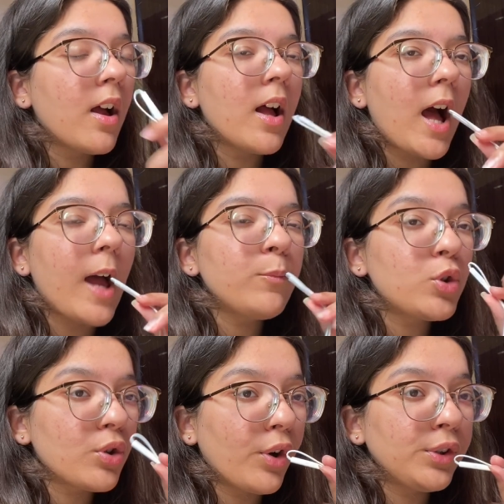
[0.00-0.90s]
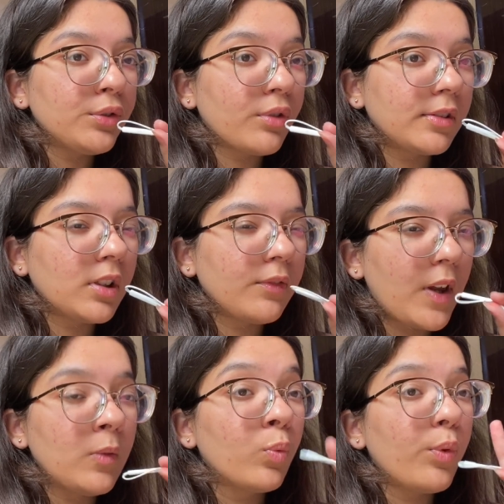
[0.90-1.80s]
I'm sure you're not gonna
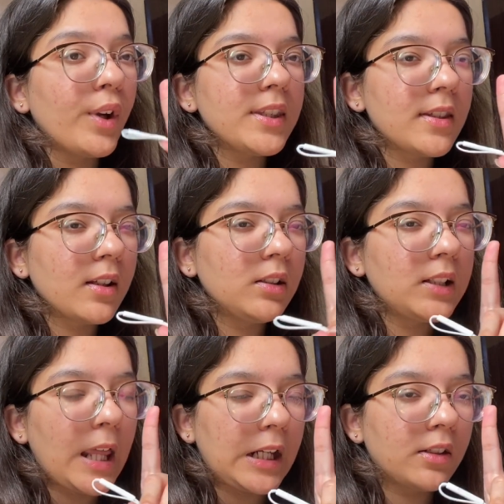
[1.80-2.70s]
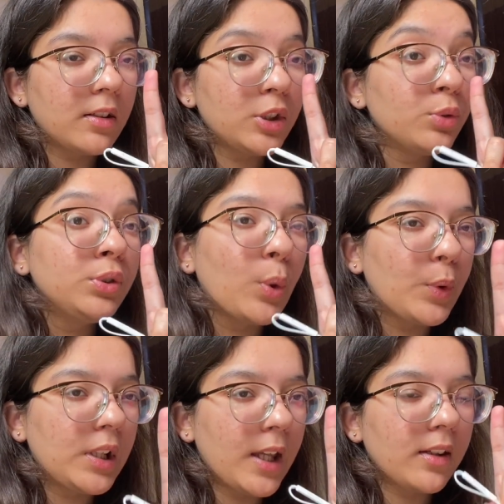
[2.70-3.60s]
find one single character you
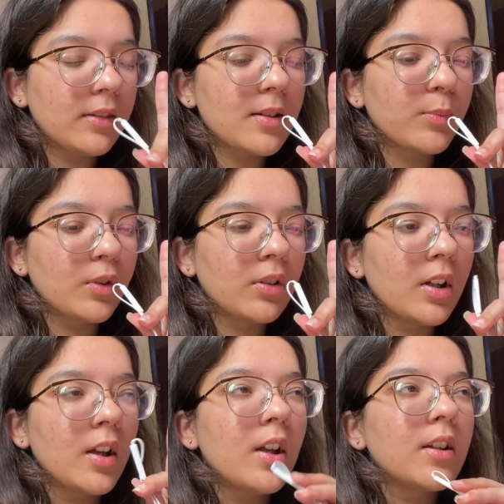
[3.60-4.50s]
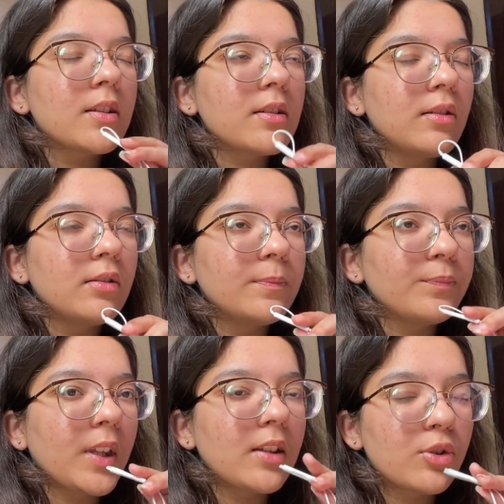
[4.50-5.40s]
don't like in this book. So
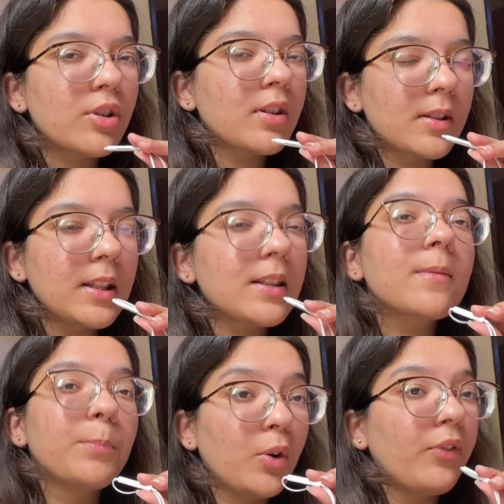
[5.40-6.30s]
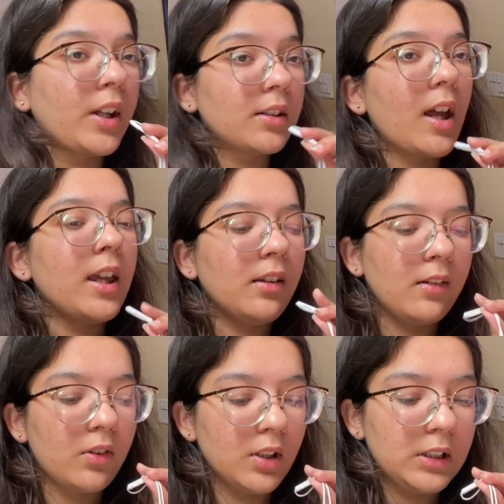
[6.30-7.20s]
it's perfect. I
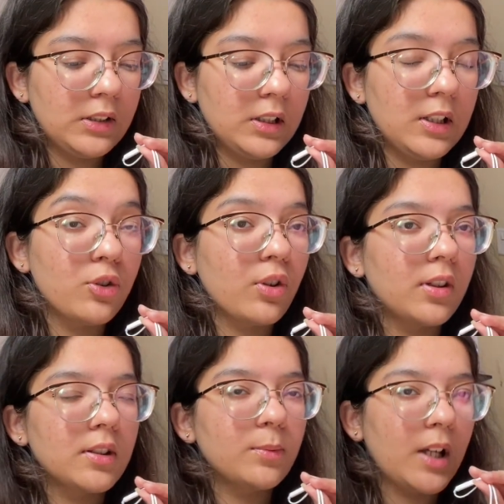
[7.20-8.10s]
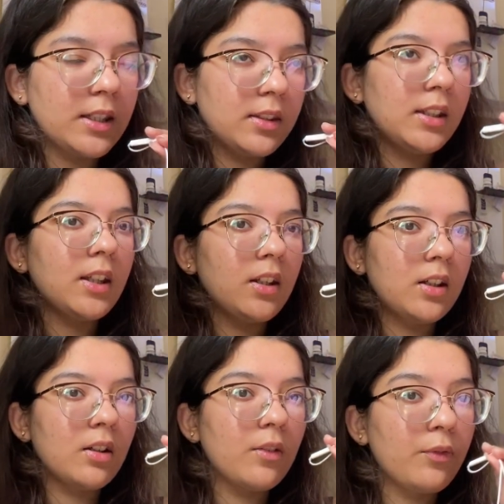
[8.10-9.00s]
really really enjoyed this book. I think I
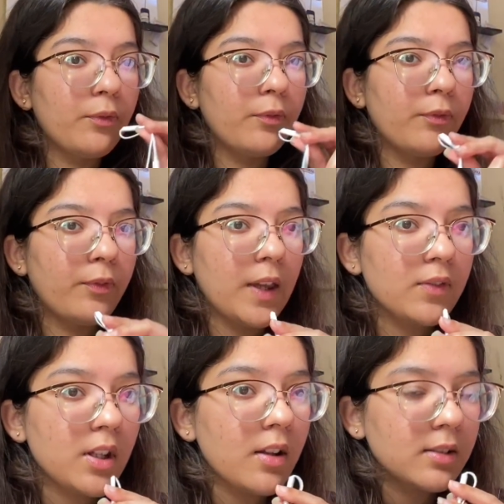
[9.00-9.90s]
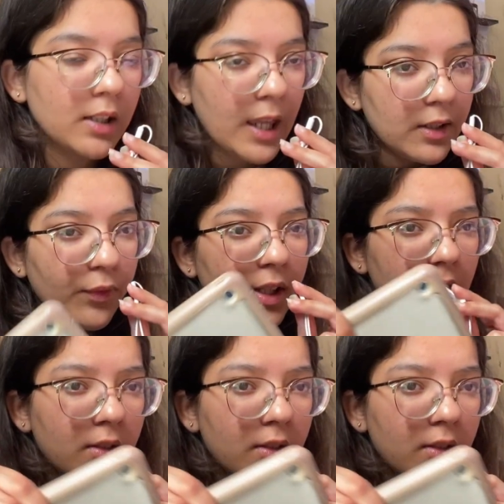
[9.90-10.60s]
rated it 5 stars, and if I didn't